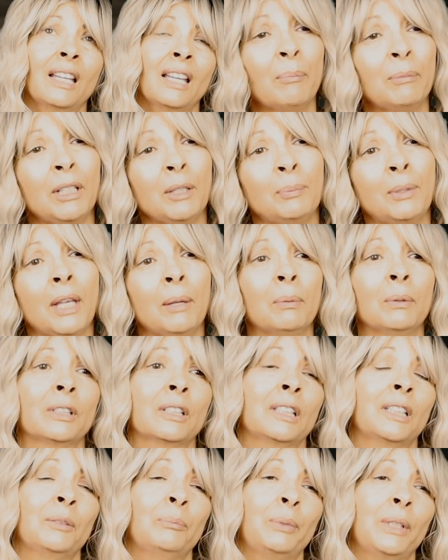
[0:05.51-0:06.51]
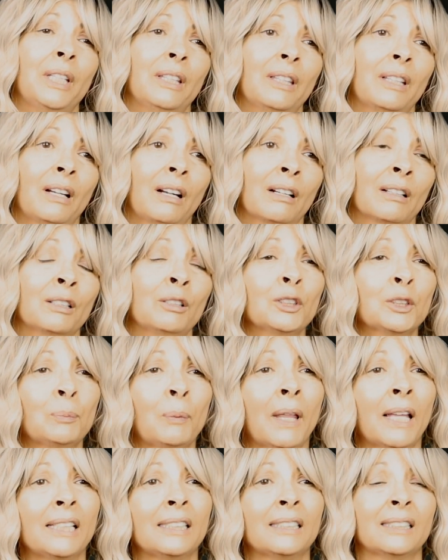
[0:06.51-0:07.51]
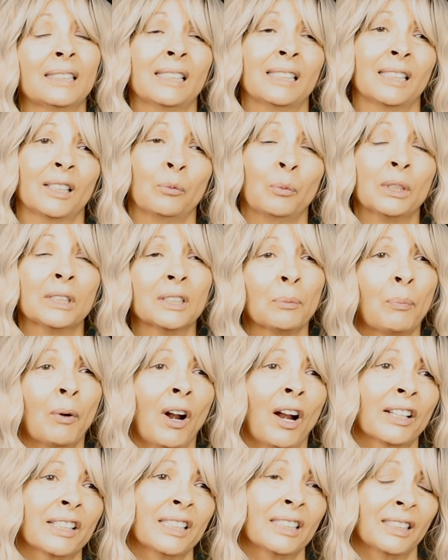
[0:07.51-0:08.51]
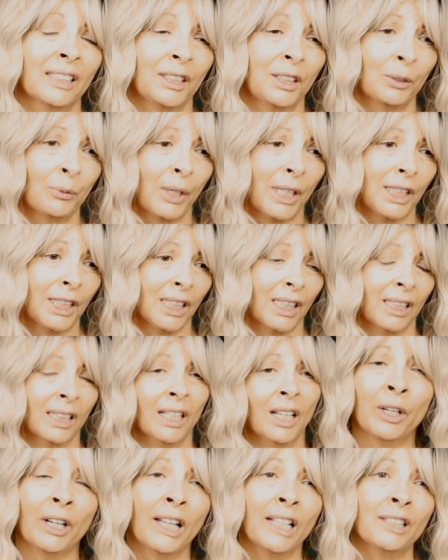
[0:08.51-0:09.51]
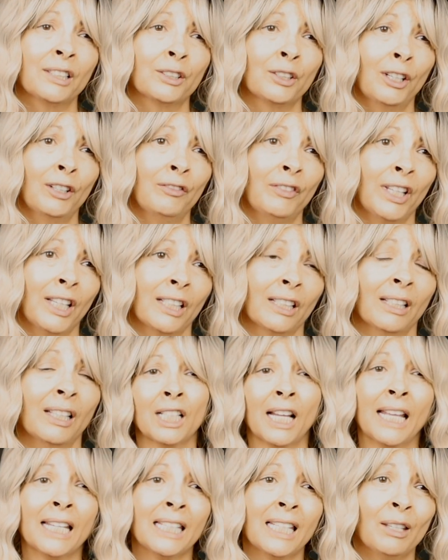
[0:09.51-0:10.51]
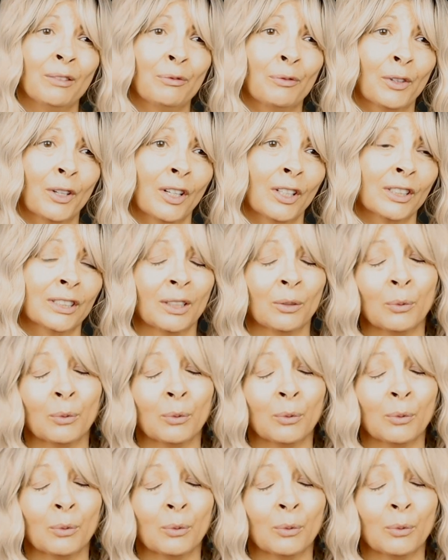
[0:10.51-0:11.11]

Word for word: How many people are going to be there? Whose place is it? What's the parking situation? What are they serving? Should I eat first?